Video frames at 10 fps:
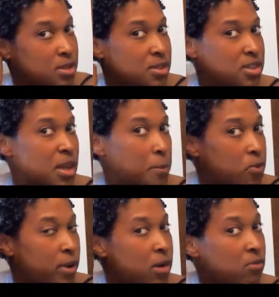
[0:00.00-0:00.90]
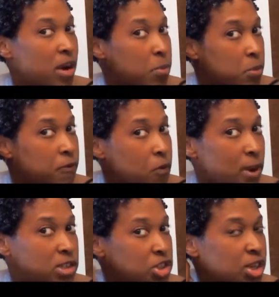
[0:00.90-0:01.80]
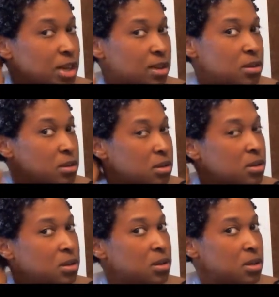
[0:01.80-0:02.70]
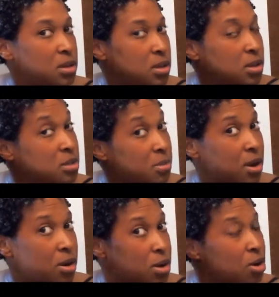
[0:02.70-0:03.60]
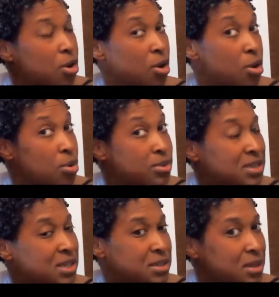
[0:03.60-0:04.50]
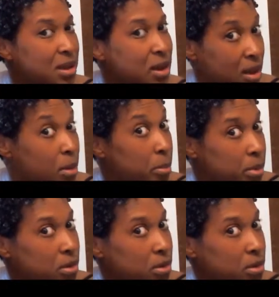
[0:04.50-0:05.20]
separate right before I shake, because my curls tend to clump.